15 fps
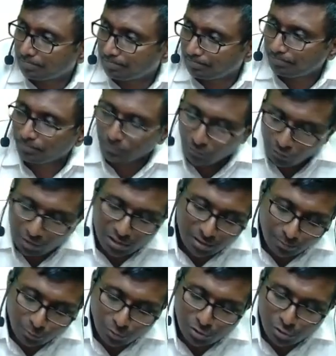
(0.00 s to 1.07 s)
We'll
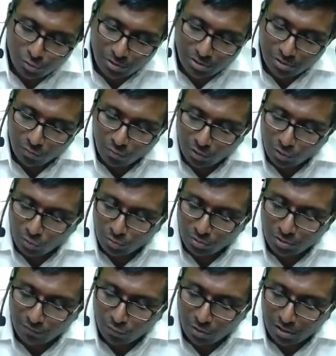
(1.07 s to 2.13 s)
come to situation 1, 2,
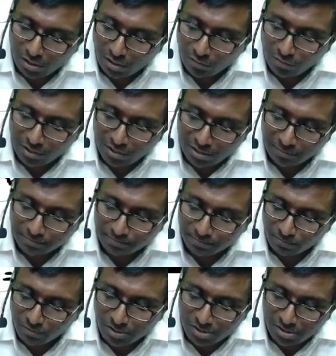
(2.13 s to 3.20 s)
3, 4 and all will
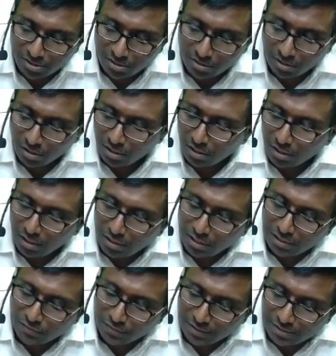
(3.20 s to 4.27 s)
come. First,
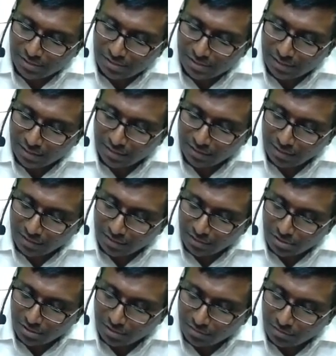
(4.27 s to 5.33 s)
let's finish the second
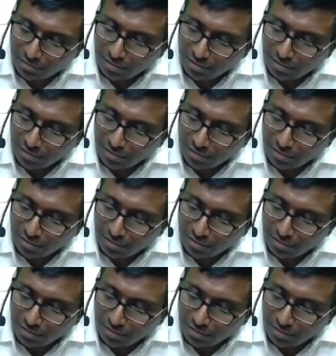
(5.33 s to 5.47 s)
condition.